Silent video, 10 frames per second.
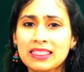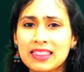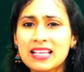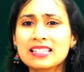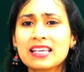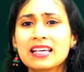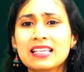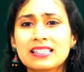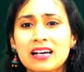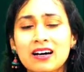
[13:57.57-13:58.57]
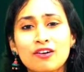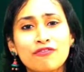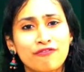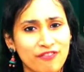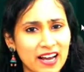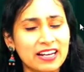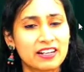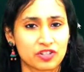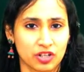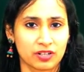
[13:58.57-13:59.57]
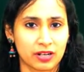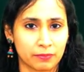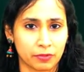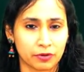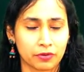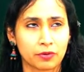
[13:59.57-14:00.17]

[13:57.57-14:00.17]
This is a 5-digit number.